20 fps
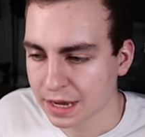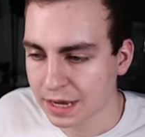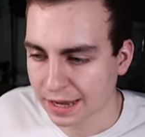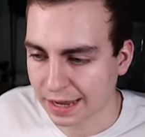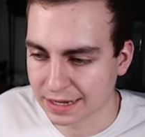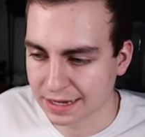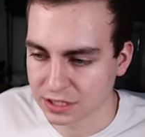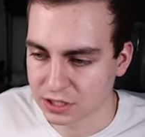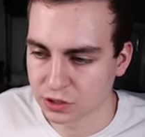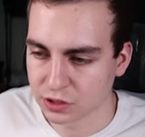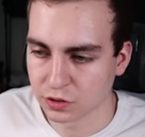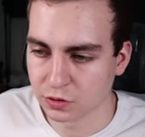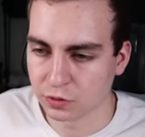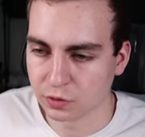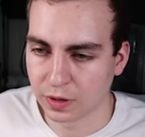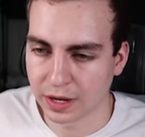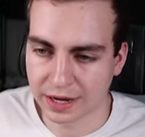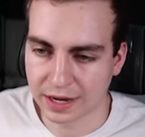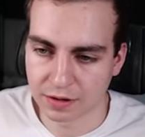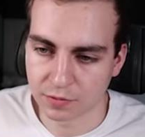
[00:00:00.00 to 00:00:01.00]
And so
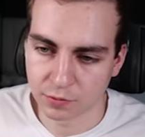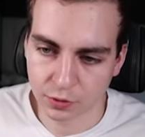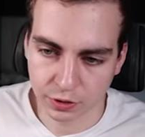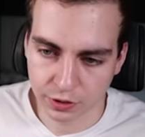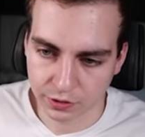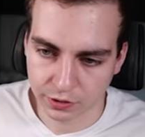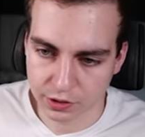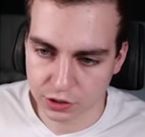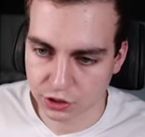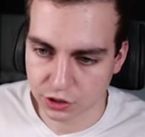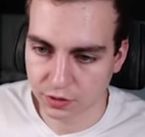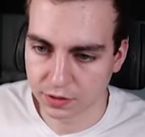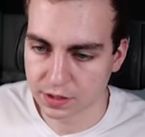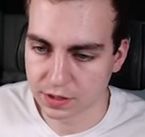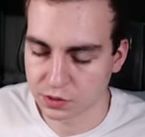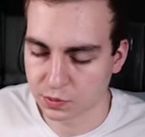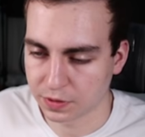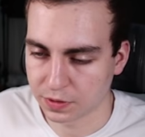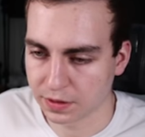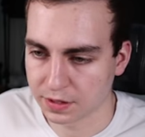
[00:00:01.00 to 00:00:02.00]
I can really only show you
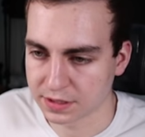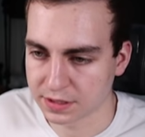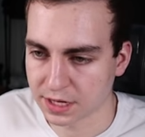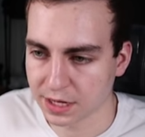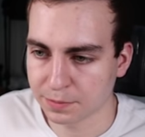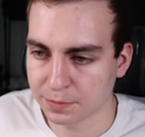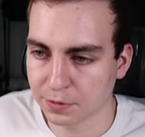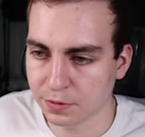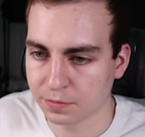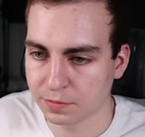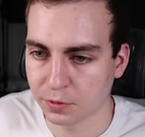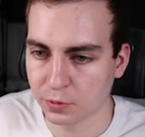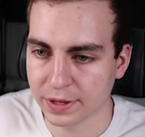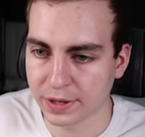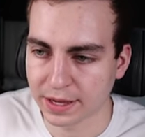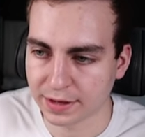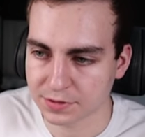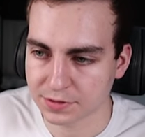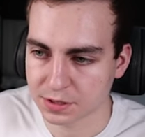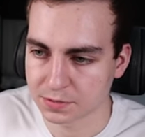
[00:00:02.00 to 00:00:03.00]
this with an example, but we
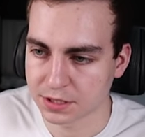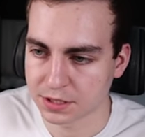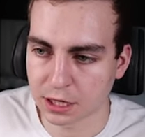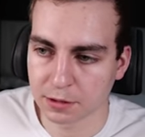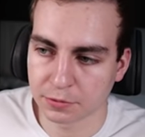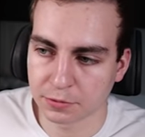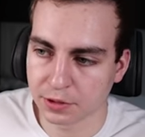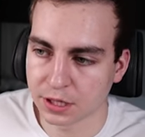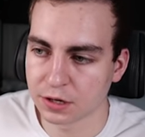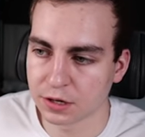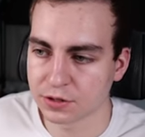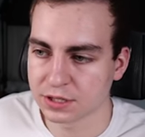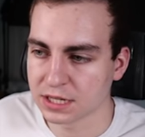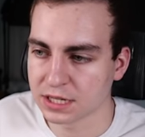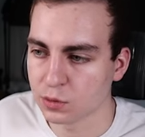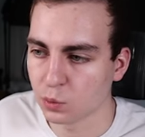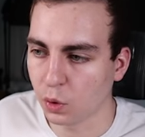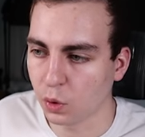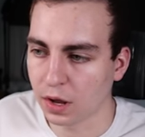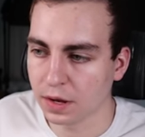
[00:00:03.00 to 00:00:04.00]
have some tuple here,
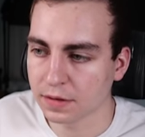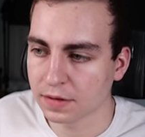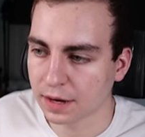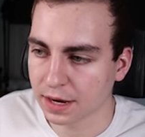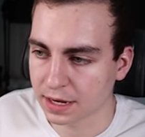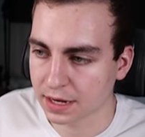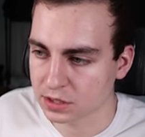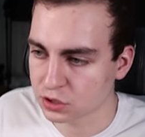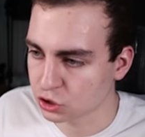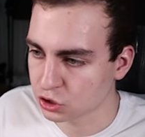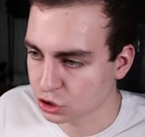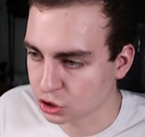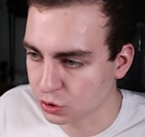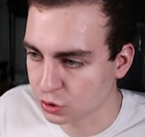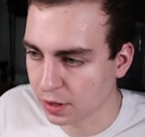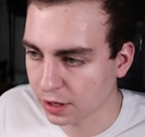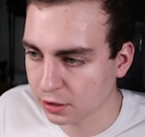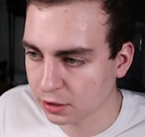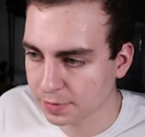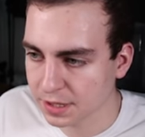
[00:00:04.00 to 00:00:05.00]
T1, that has 2
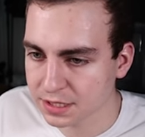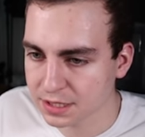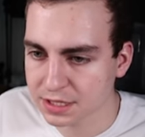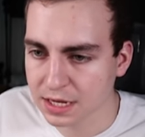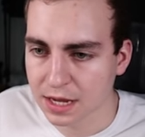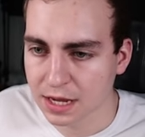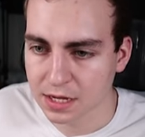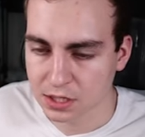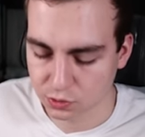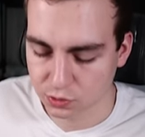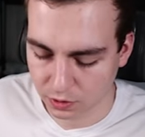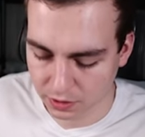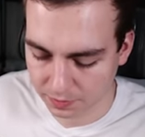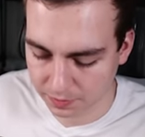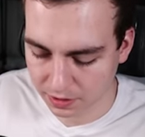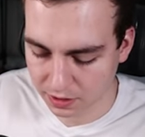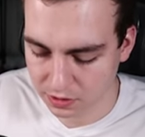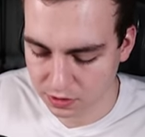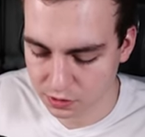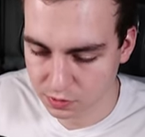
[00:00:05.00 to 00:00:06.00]
elements. So what I'm going
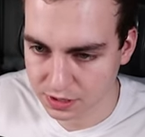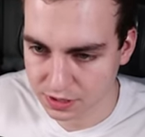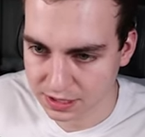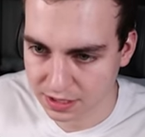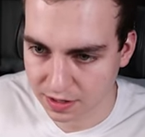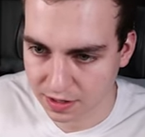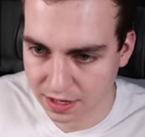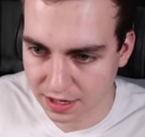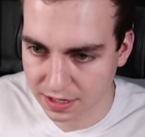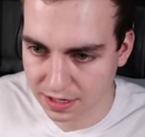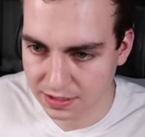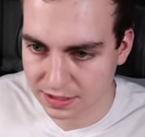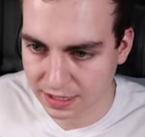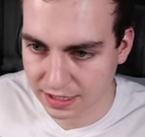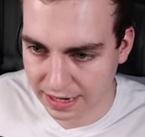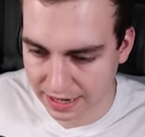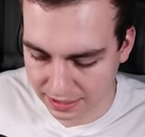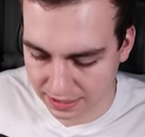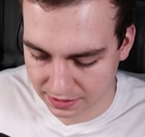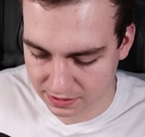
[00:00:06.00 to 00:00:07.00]
to do is say int
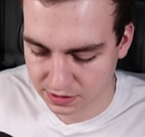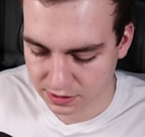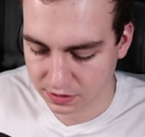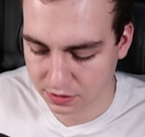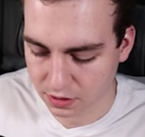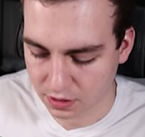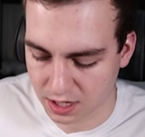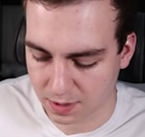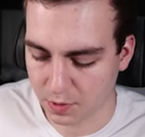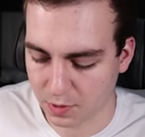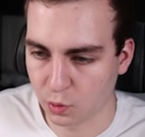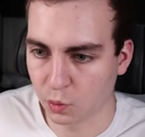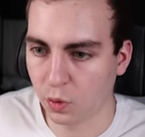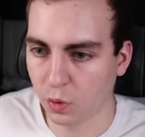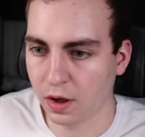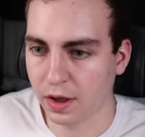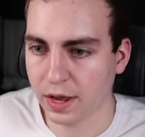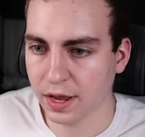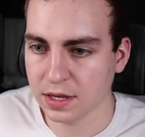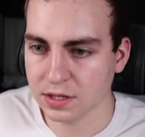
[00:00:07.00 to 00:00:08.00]
x comma
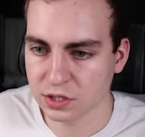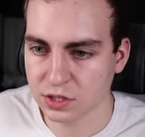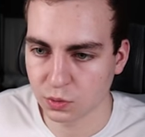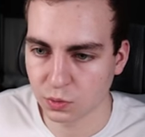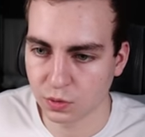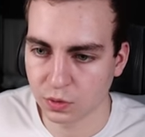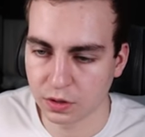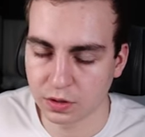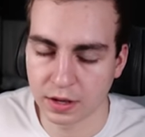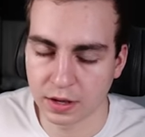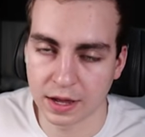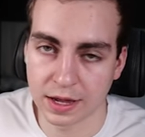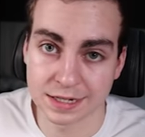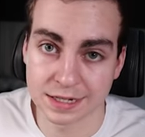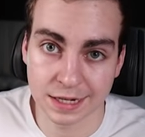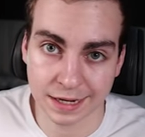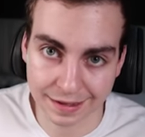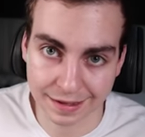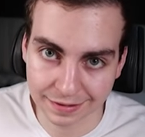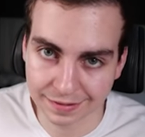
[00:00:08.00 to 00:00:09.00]
y. So we'll
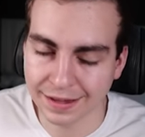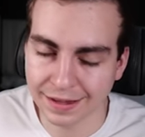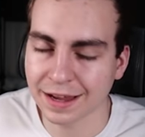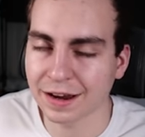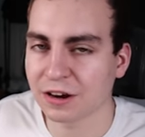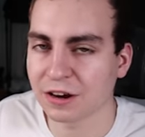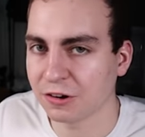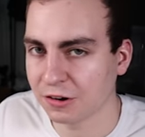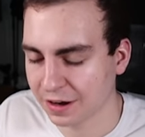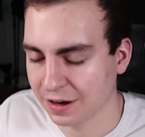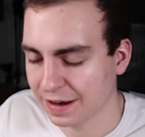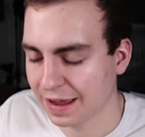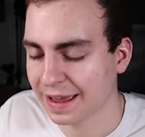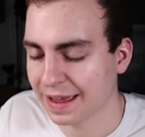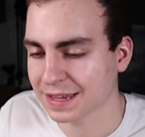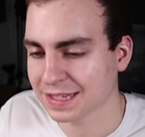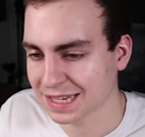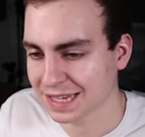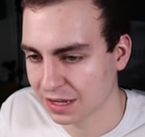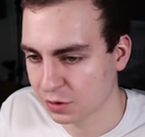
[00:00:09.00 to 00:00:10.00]
declare an
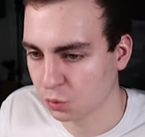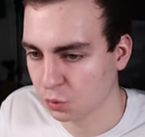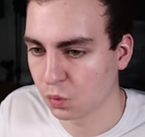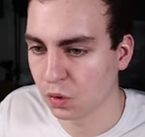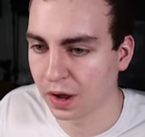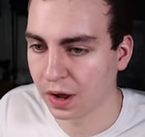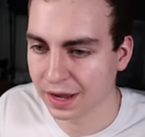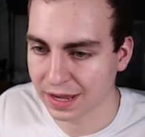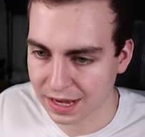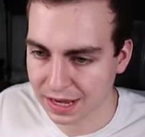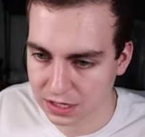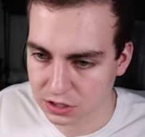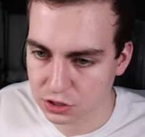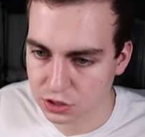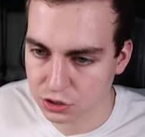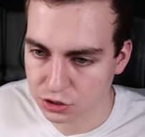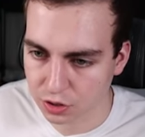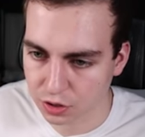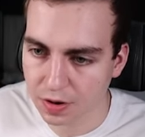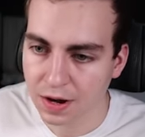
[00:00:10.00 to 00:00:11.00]
x and y
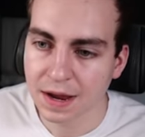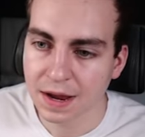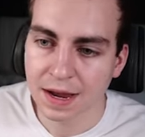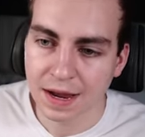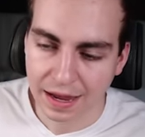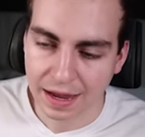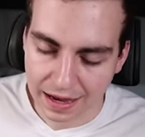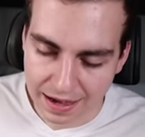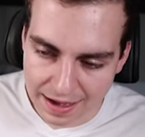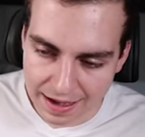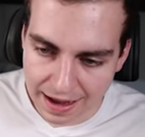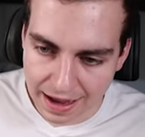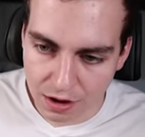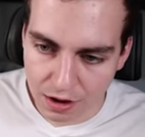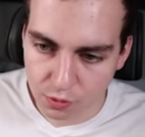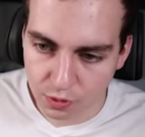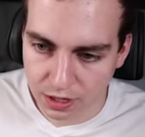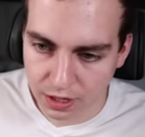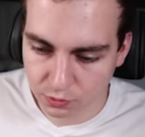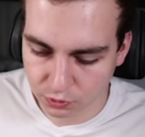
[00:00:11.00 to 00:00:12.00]
integer. And now
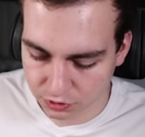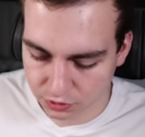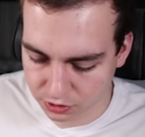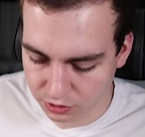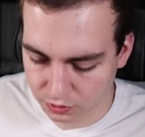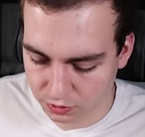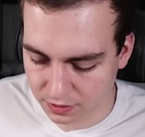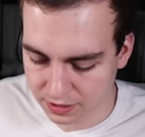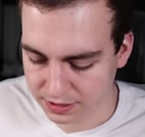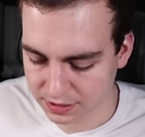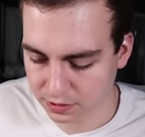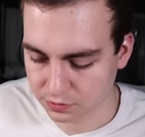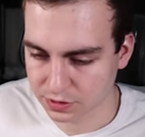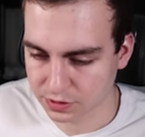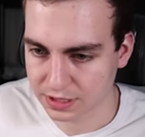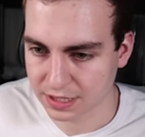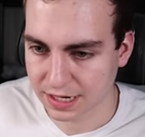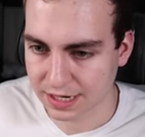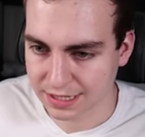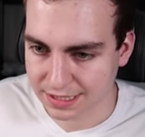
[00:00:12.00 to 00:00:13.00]
what I will do is I will
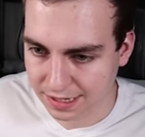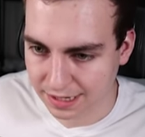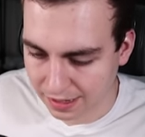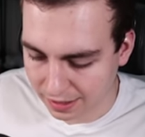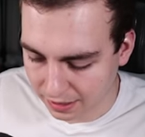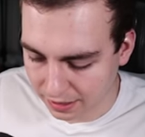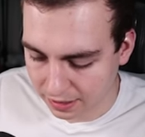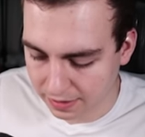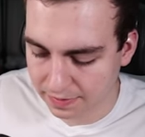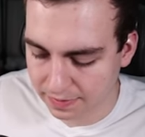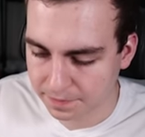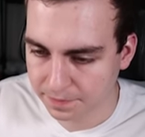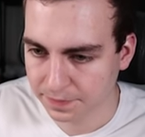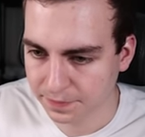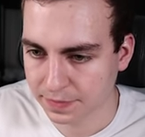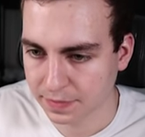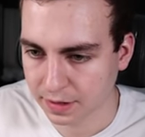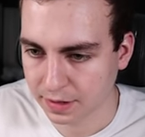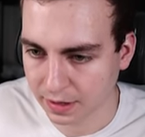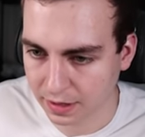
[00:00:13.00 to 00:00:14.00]
say tie,
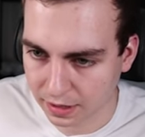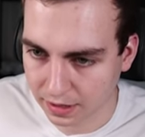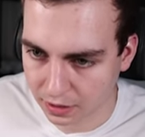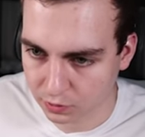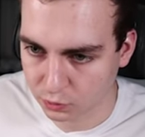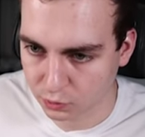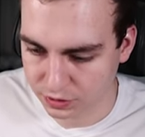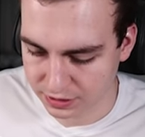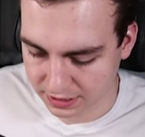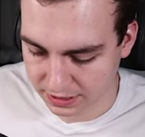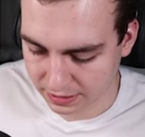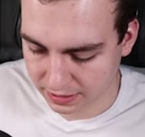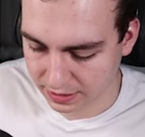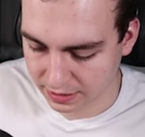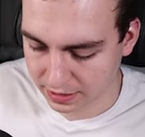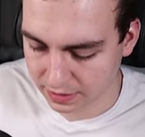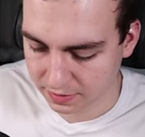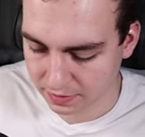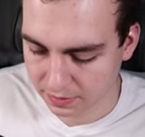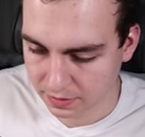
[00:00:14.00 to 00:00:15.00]
and I will
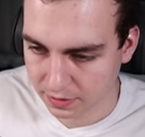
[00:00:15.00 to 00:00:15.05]
tie